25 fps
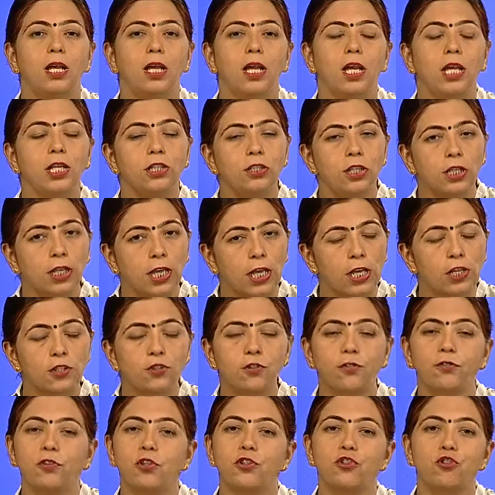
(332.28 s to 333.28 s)
In the case
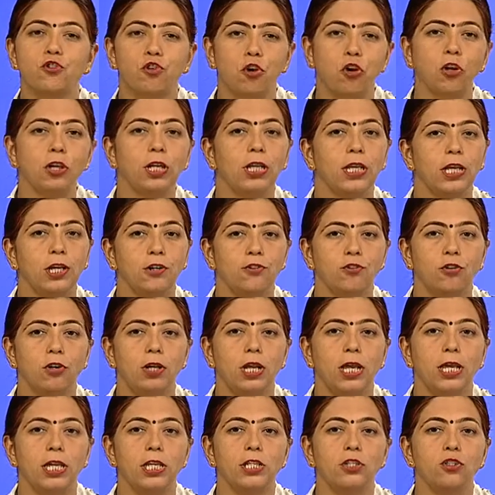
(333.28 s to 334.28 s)
of the strong
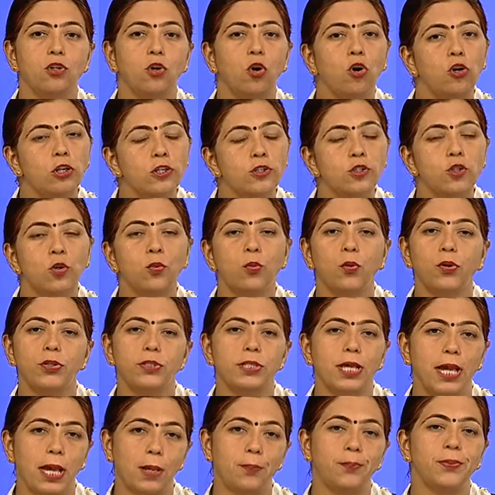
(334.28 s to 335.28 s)
electrolyte, also what
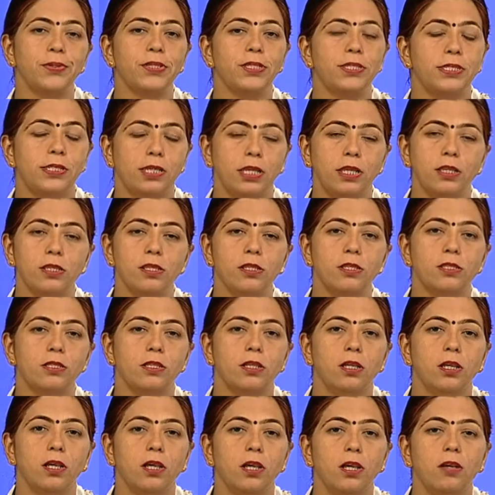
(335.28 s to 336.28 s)
happens is,
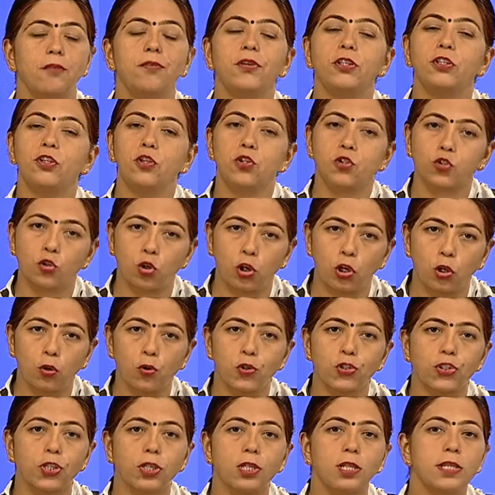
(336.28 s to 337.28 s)
when the
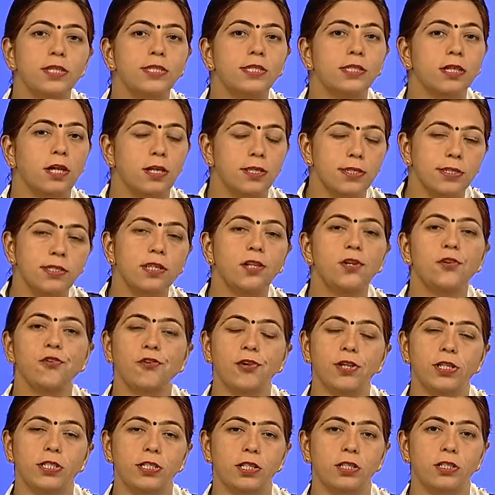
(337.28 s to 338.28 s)
solution is
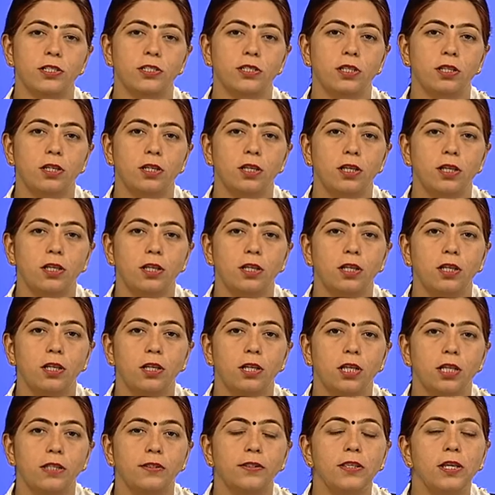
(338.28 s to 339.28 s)
concentrated,
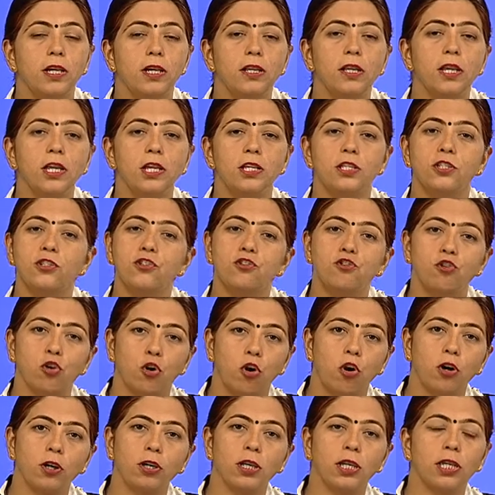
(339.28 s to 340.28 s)
there is
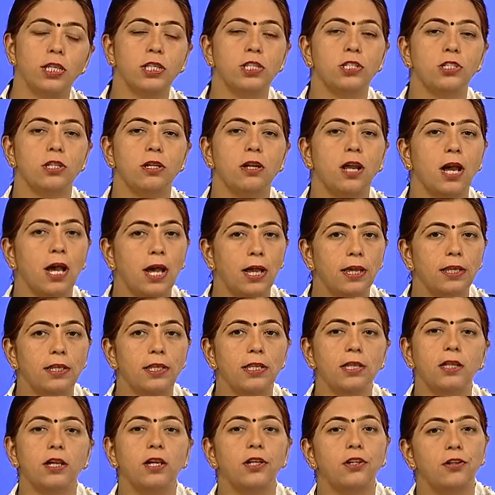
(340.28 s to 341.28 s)
strong
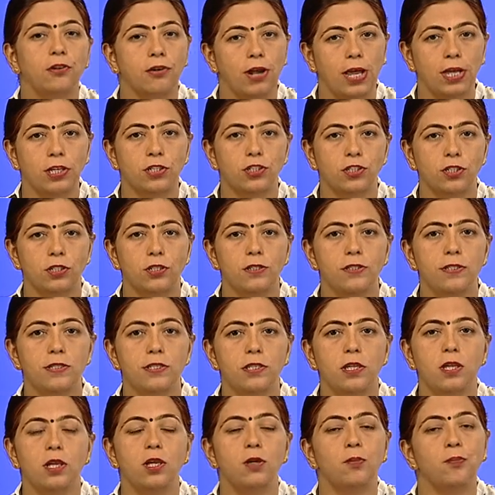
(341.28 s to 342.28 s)
interionic attractions
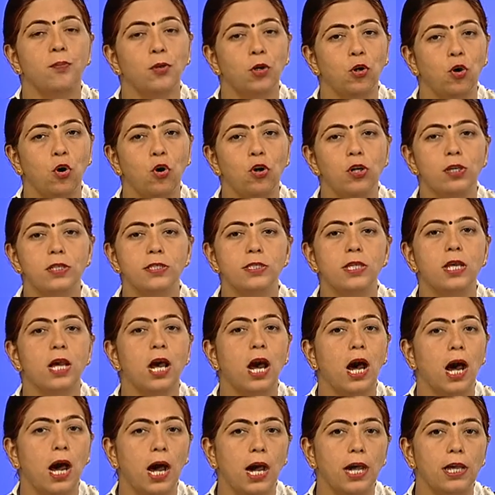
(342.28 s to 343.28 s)
because
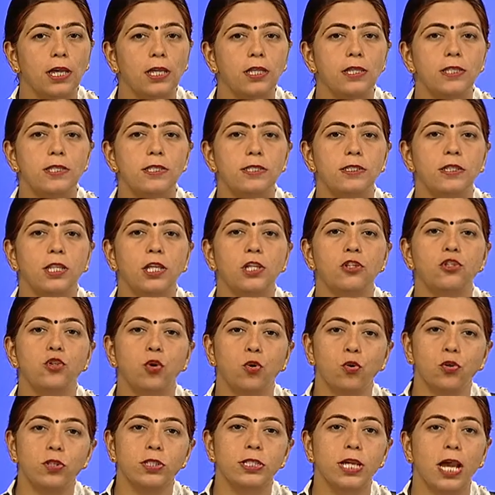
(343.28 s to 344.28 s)
ions, they
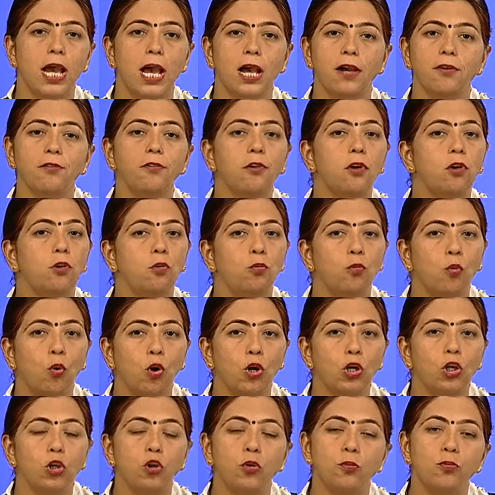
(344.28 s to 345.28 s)
don't have
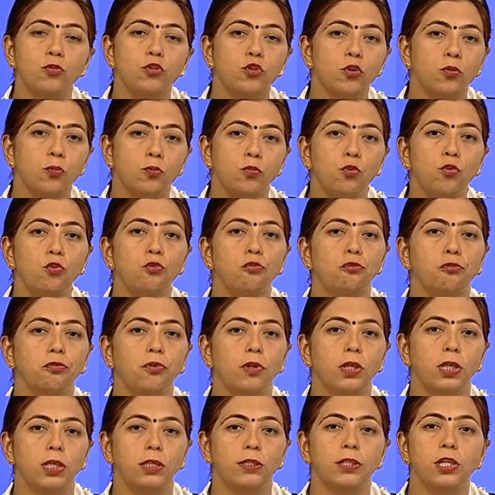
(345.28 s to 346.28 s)
volume to move,
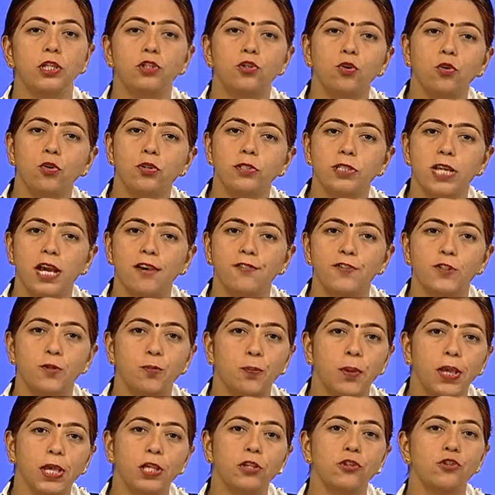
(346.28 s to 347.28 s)
they don't have
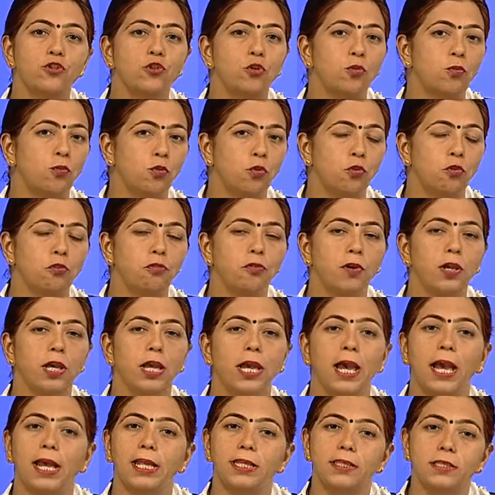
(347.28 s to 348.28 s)
space to move,
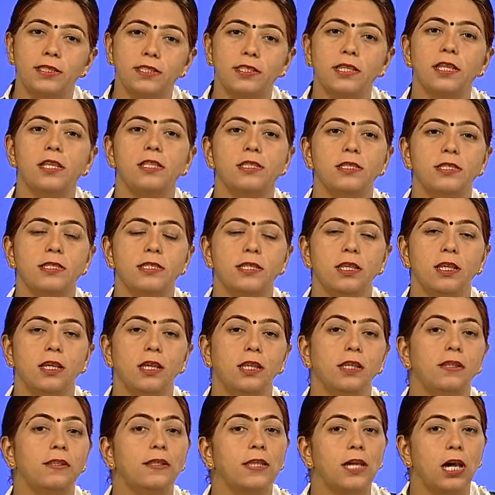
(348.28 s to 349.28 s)
and since
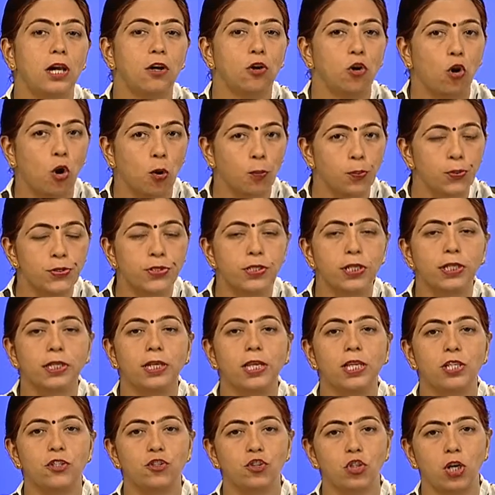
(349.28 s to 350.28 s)
they are
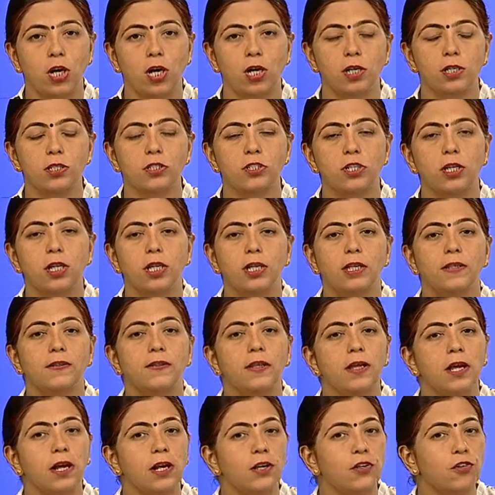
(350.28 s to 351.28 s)
oppositely charged,
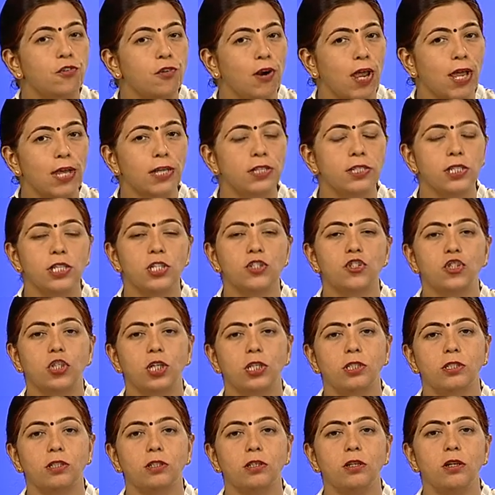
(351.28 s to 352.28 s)
they attract each
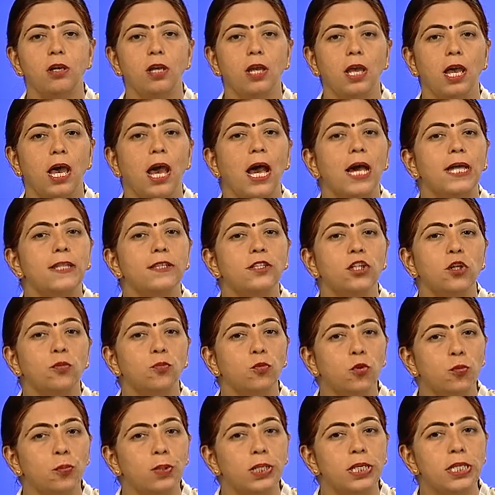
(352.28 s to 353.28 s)
other and their
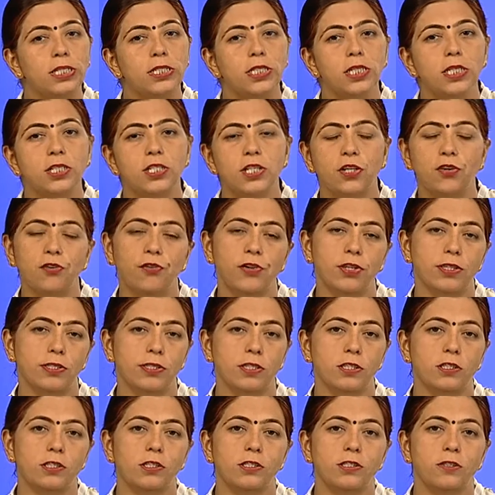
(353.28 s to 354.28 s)
mobility
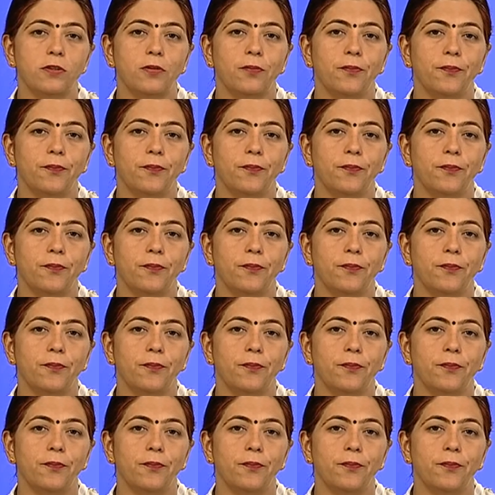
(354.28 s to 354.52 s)
decreases.